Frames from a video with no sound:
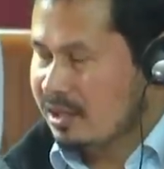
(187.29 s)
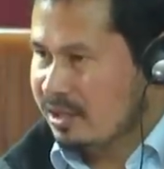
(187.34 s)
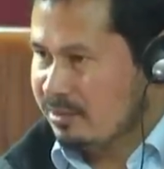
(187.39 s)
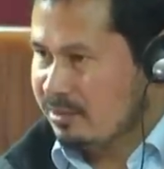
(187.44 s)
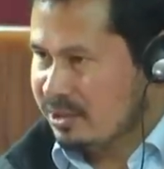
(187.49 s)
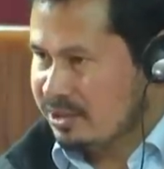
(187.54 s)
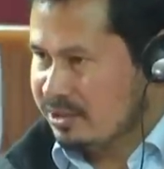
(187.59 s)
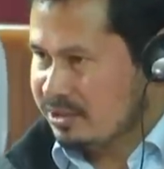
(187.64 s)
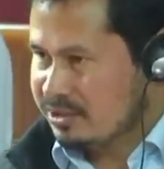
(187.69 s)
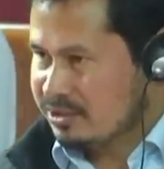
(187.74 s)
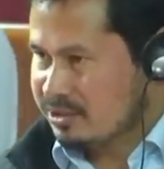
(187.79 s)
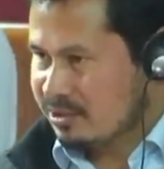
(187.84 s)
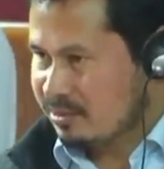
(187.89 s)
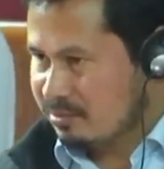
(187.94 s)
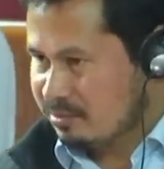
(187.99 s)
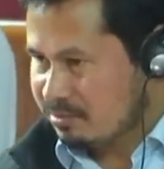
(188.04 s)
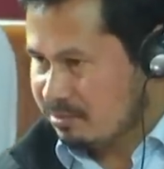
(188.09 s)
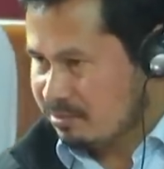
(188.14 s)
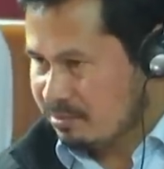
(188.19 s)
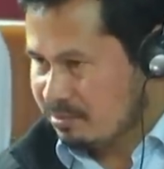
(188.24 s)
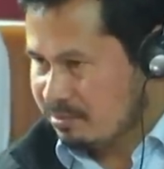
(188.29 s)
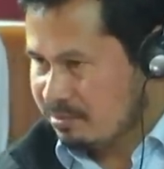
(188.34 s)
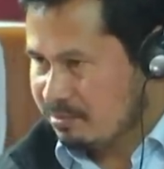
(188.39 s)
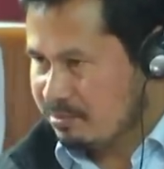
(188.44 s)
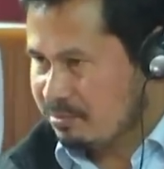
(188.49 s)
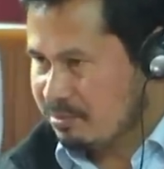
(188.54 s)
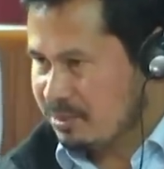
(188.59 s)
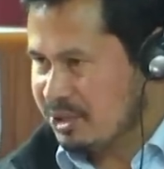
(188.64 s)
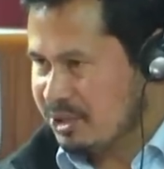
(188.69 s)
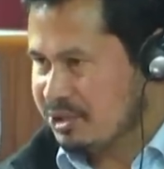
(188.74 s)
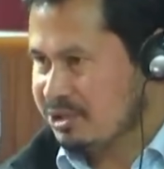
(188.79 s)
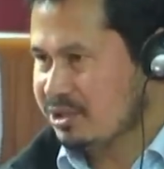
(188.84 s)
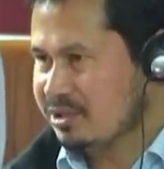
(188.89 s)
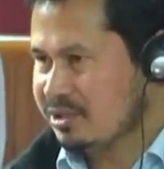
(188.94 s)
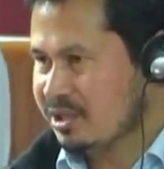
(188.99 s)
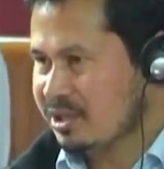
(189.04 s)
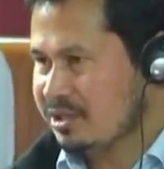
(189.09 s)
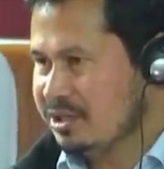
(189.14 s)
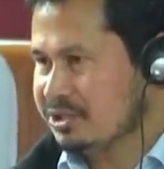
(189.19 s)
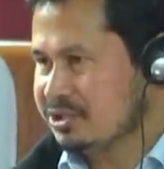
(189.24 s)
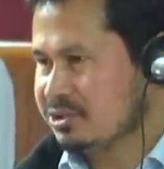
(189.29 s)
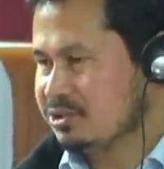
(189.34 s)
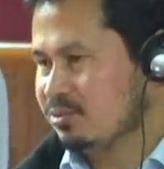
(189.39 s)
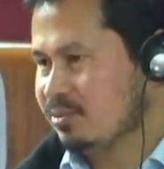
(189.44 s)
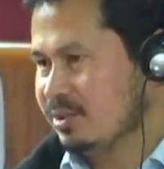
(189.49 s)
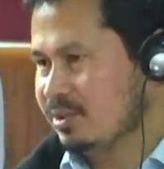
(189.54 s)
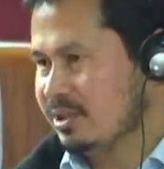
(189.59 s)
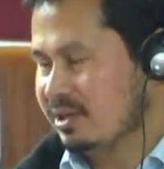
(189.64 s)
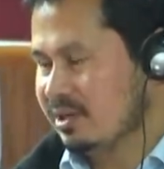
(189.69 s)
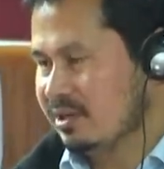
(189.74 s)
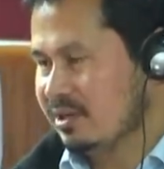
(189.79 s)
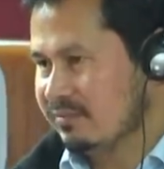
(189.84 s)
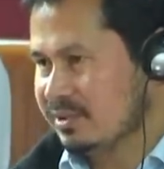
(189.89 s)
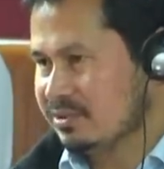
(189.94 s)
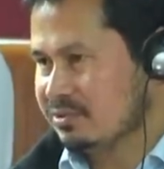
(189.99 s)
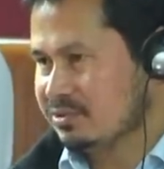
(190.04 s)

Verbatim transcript: I mean, some patient that needs to be delivered